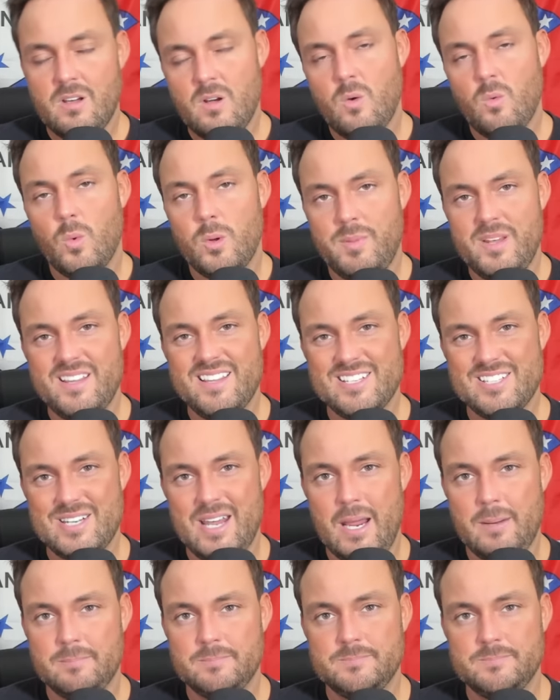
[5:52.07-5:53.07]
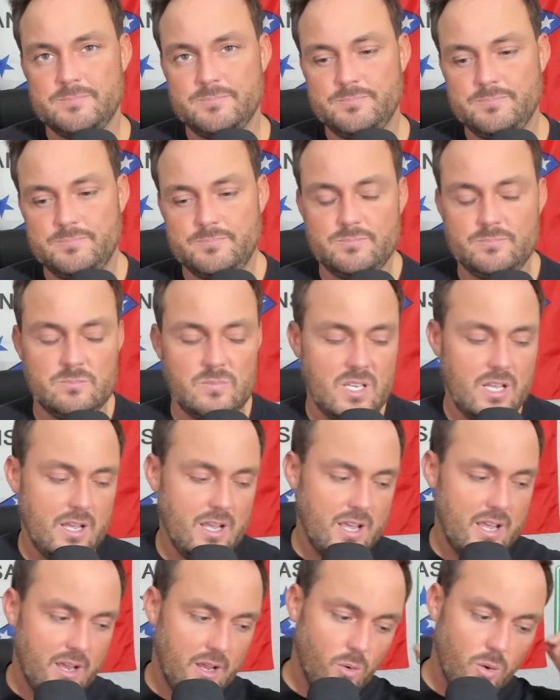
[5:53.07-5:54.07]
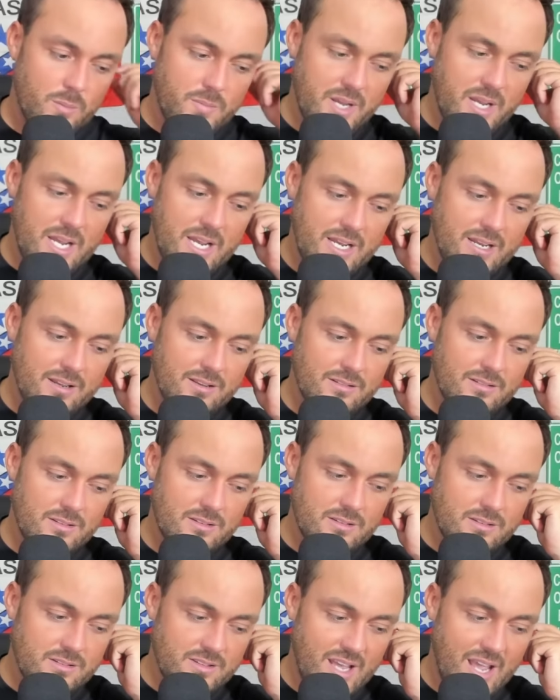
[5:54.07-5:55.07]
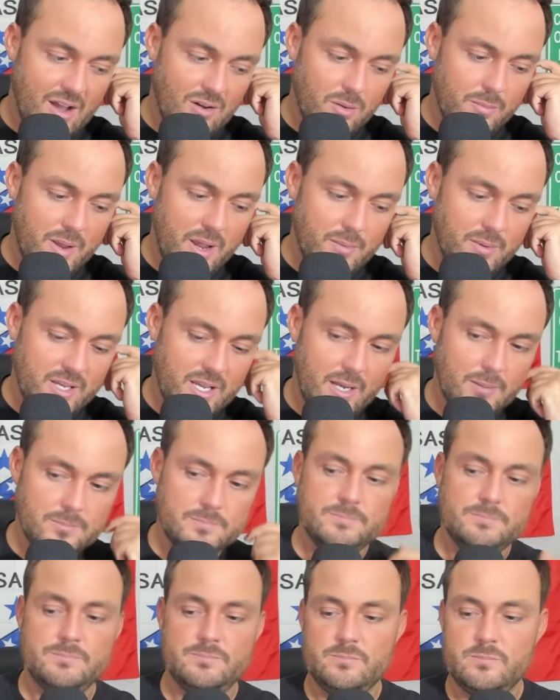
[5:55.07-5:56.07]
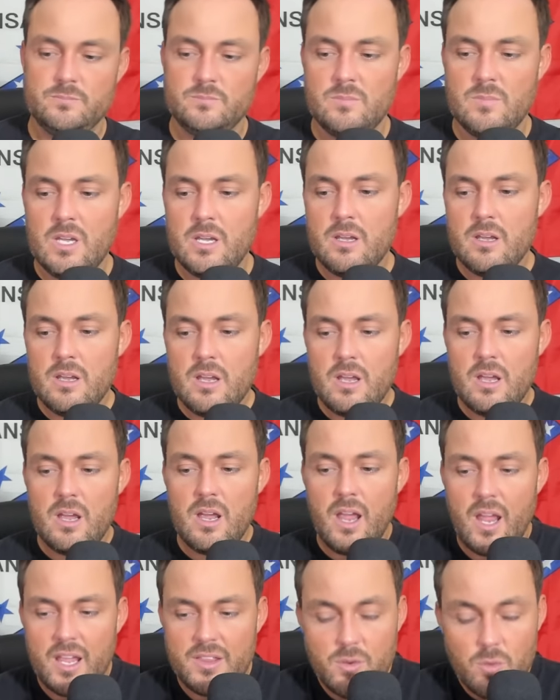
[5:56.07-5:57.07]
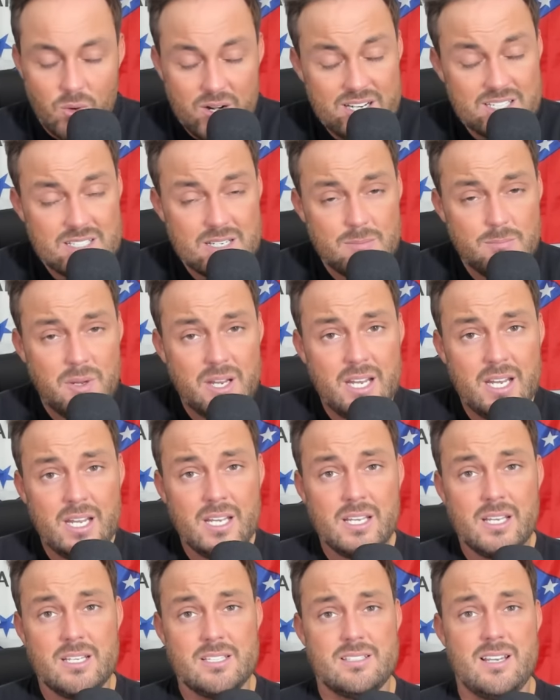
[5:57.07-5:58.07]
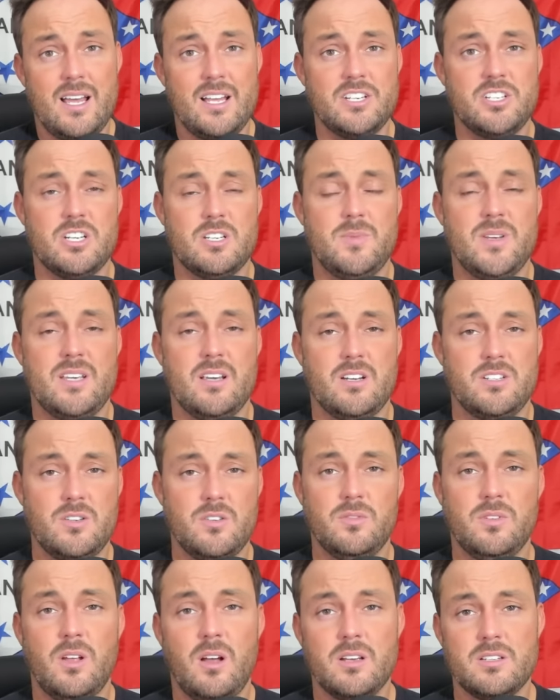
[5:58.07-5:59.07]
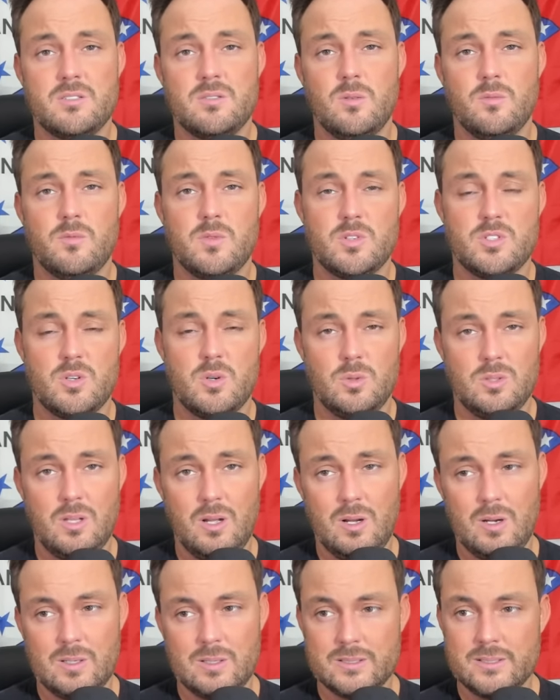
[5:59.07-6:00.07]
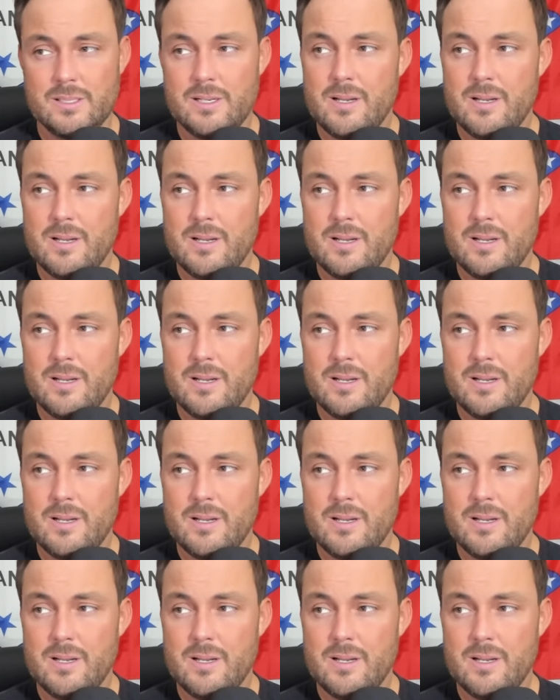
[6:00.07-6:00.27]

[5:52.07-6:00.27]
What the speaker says: would be this game. It would be the Alabama game. And the reason being is not just because you've lost to him for so long,